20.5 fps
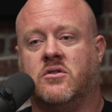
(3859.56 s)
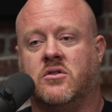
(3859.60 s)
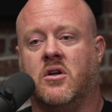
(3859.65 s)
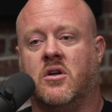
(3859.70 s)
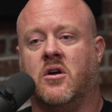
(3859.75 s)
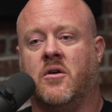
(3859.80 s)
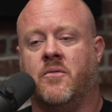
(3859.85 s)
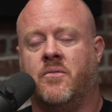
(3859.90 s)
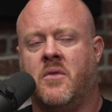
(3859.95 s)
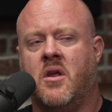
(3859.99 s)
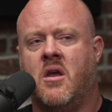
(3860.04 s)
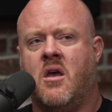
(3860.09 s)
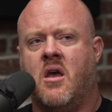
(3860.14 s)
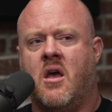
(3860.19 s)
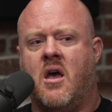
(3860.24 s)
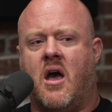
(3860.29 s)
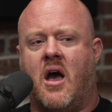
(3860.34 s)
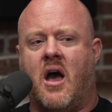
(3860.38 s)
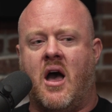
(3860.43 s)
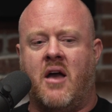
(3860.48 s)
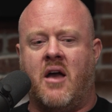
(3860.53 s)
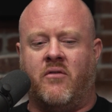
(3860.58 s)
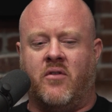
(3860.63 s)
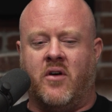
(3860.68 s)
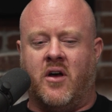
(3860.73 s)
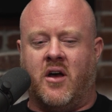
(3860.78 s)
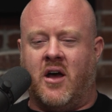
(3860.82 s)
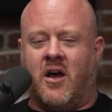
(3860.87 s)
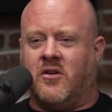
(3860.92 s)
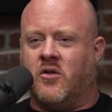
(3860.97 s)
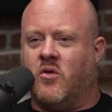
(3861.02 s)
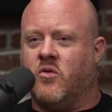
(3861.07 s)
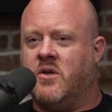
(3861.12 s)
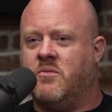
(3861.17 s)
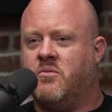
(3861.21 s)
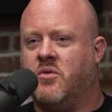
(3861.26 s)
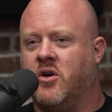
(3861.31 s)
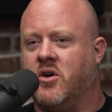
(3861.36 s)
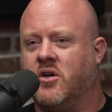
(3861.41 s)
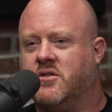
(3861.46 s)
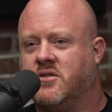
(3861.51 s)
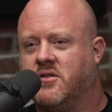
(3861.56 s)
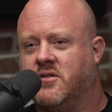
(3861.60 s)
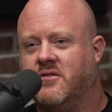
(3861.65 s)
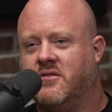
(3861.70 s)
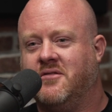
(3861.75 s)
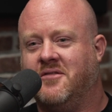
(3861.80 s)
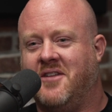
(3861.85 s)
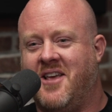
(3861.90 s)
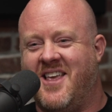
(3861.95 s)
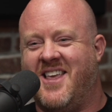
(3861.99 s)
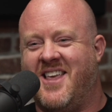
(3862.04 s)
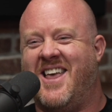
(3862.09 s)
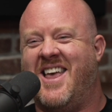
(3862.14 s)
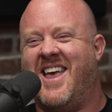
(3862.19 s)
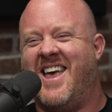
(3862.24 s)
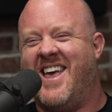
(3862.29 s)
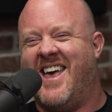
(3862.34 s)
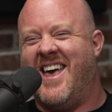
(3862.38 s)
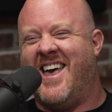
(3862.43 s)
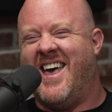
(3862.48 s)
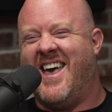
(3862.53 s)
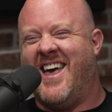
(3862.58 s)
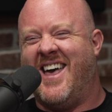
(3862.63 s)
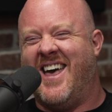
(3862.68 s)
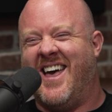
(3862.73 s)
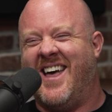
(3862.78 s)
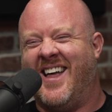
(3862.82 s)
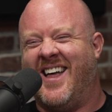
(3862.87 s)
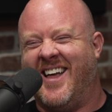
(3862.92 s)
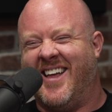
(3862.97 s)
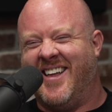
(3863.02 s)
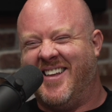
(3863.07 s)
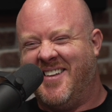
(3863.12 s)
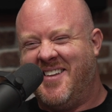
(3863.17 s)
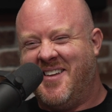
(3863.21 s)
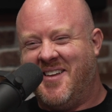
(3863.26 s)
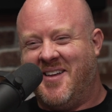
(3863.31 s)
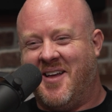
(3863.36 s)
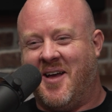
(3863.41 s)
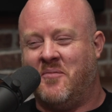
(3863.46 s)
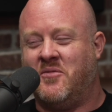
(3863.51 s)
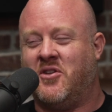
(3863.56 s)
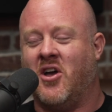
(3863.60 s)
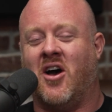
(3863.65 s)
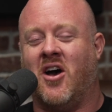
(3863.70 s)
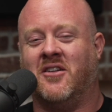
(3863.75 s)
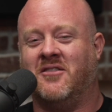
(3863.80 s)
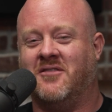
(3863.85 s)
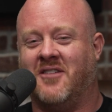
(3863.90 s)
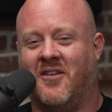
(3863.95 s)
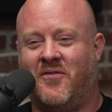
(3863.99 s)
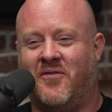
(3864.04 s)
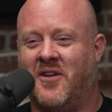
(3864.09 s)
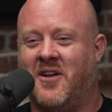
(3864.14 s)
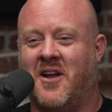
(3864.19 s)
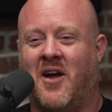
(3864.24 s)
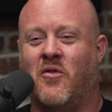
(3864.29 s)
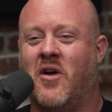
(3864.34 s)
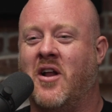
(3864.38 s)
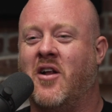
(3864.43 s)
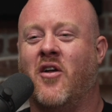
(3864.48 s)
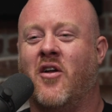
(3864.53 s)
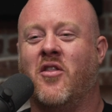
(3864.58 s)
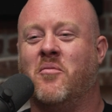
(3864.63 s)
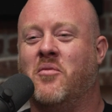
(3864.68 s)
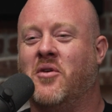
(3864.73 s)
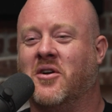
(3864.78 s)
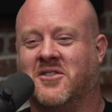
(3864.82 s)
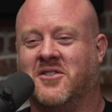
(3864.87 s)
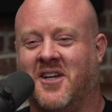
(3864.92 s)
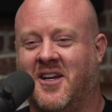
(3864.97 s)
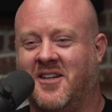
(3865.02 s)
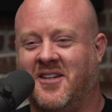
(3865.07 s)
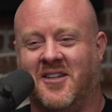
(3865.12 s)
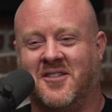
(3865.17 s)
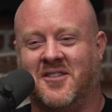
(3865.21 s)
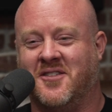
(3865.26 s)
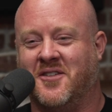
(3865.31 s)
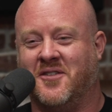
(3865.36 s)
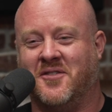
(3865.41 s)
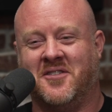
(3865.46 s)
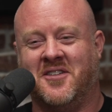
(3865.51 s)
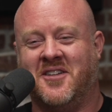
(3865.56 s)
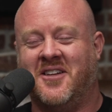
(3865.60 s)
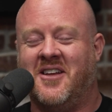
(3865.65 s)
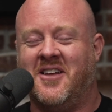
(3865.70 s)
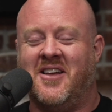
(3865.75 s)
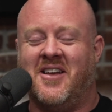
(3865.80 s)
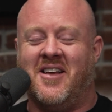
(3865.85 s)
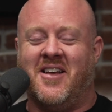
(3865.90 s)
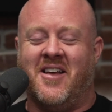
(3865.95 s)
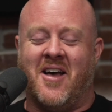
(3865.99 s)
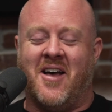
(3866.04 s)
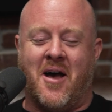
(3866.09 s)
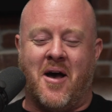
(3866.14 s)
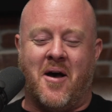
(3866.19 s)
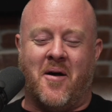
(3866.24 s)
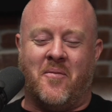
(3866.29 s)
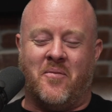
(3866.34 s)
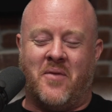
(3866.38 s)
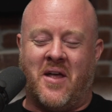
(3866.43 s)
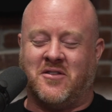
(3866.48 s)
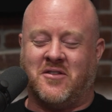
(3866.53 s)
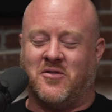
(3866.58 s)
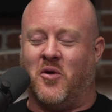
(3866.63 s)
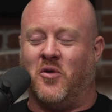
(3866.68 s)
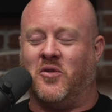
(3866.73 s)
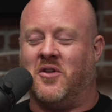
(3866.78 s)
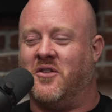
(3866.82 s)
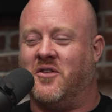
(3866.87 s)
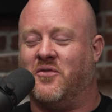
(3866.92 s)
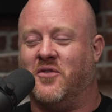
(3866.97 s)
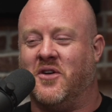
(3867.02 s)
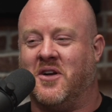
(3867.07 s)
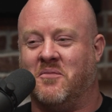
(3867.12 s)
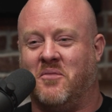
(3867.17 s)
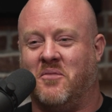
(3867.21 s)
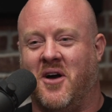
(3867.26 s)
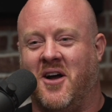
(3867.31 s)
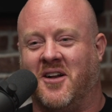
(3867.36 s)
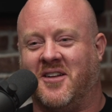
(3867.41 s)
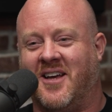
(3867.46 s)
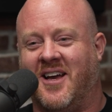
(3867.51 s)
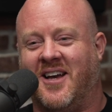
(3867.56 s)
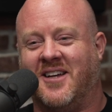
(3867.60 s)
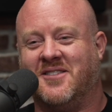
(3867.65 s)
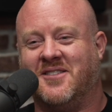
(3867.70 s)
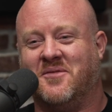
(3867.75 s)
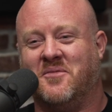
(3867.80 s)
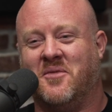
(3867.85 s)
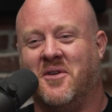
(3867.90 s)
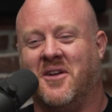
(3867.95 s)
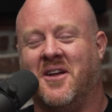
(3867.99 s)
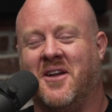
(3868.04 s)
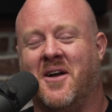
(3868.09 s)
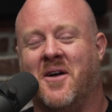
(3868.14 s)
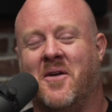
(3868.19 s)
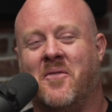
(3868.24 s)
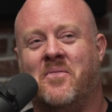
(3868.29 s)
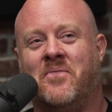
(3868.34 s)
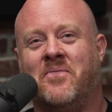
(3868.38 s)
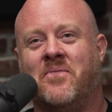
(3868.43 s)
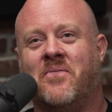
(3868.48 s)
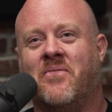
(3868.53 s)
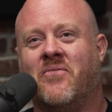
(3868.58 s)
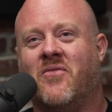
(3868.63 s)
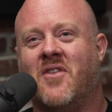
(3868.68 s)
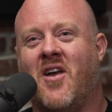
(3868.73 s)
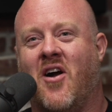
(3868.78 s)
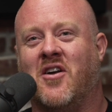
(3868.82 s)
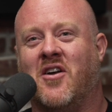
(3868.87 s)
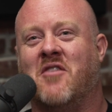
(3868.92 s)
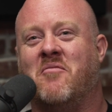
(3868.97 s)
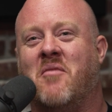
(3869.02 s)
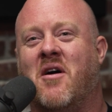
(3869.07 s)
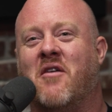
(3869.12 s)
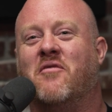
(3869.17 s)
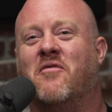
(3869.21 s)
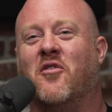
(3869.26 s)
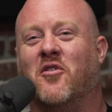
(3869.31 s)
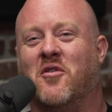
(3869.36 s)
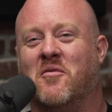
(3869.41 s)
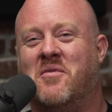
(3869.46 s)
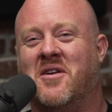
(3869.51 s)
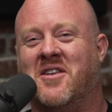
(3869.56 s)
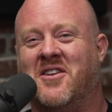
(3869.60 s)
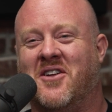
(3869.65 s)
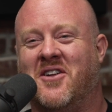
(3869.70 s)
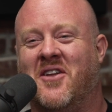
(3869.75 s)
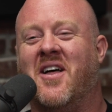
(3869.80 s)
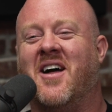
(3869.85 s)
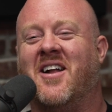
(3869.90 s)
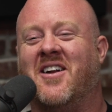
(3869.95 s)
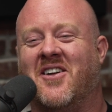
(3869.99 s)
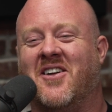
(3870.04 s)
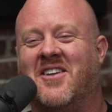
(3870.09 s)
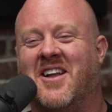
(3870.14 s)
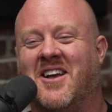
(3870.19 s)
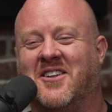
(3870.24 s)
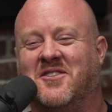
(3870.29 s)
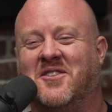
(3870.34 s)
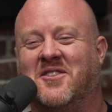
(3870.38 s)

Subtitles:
So I don't read books. I'm done. I read all the books I need to. That's a whole nother freaking podcast. But, I'll give my full opinion on that on our next